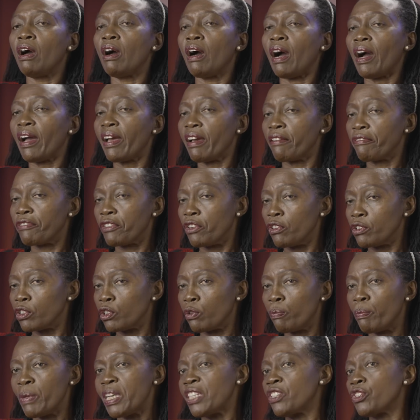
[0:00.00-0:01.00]
I have
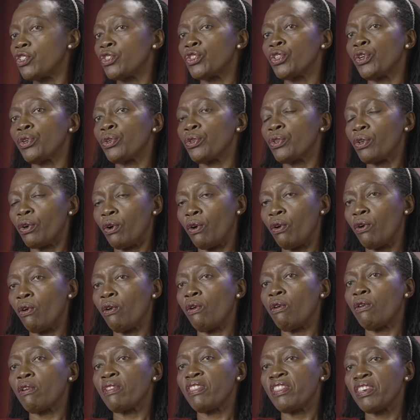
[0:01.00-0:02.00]
not mentioned
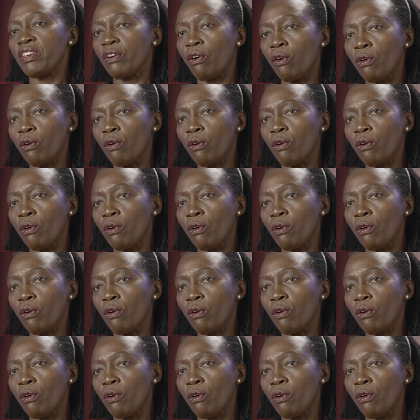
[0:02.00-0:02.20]
all the